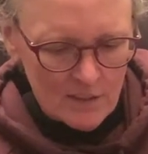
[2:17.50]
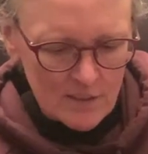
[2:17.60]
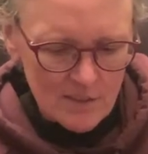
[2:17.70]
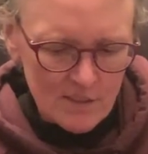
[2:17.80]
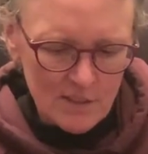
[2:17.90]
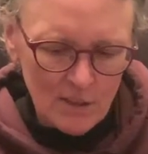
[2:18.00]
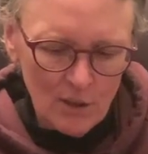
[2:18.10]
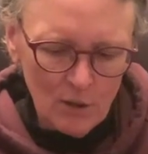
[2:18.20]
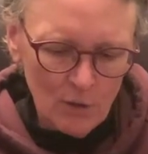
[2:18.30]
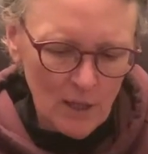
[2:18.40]
So
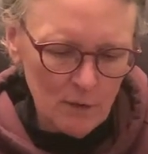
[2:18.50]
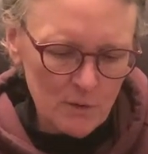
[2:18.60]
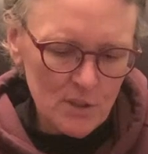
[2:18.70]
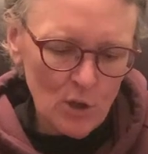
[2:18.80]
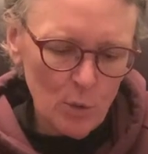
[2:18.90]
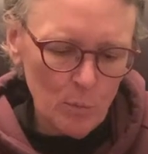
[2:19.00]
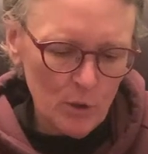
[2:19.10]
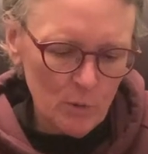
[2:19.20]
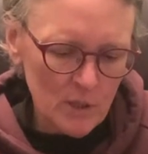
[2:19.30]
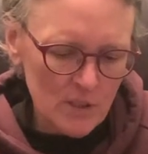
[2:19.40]
I was
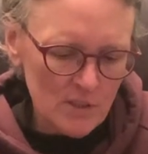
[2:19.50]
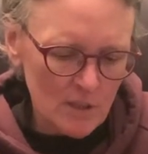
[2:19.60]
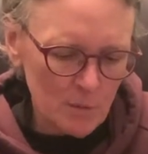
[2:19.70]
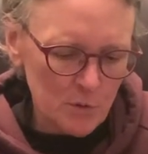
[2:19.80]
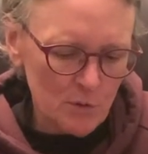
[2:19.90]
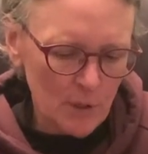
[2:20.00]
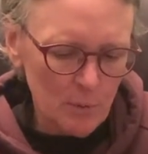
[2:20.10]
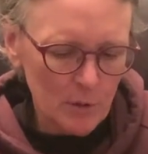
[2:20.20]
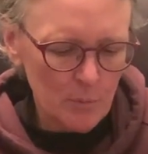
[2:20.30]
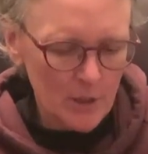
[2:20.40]
hoping we could stop
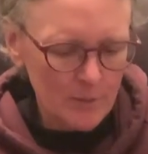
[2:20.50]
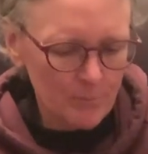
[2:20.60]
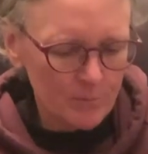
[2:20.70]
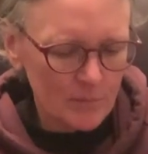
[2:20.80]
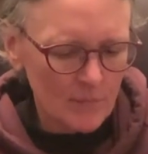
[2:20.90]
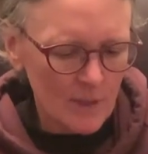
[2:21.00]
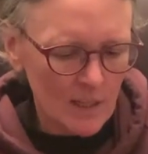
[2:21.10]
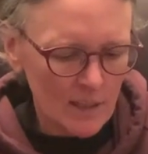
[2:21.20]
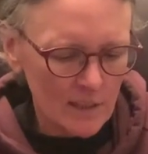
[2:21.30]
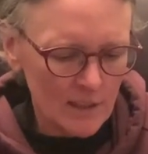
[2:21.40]
striping, but
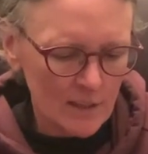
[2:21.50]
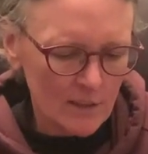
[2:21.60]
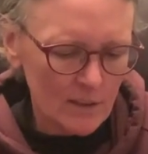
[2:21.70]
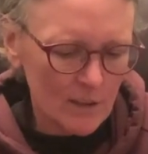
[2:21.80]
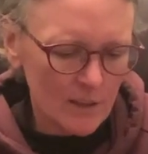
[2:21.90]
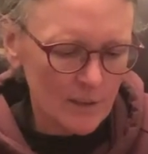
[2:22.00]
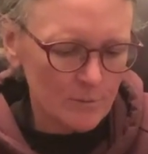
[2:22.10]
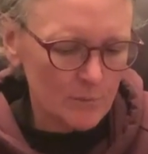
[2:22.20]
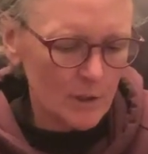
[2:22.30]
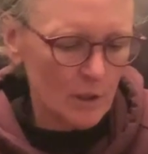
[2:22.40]
Adelaide and I
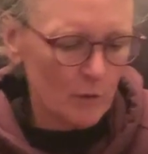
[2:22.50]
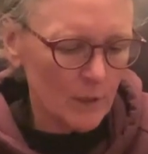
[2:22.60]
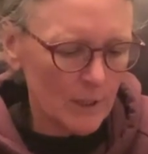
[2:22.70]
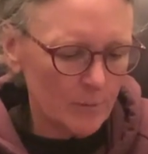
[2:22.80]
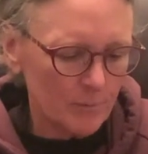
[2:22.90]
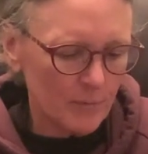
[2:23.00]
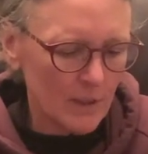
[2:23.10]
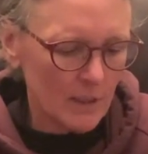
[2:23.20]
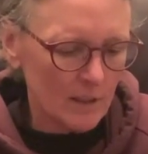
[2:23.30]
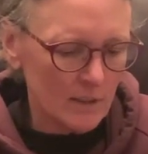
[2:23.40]
agree
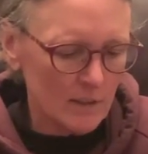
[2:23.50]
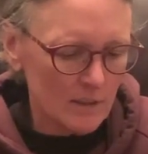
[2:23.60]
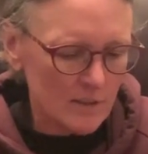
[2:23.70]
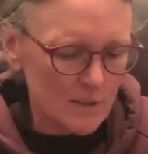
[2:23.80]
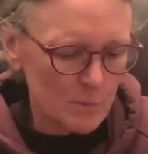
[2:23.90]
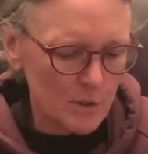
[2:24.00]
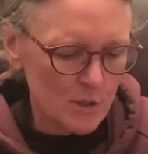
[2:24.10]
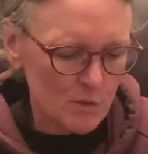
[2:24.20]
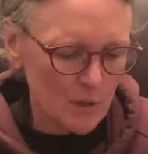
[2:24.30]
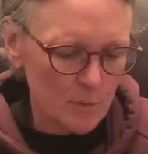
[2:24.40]
that it needs to be
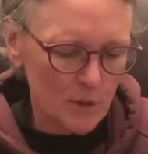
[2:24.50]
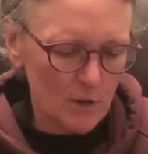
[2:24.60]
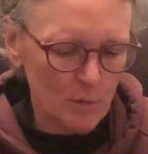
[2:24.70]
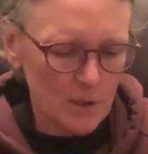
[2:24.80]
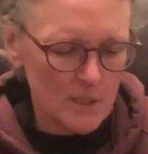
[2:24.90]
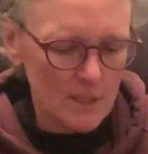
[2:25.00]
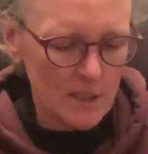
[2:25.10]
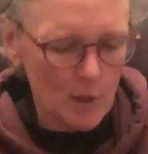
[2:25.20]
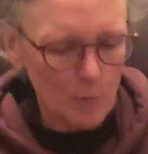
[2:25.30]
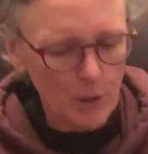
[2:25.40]
striped all the way to the
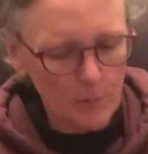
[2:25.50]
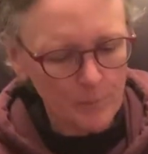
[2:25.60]
elbow.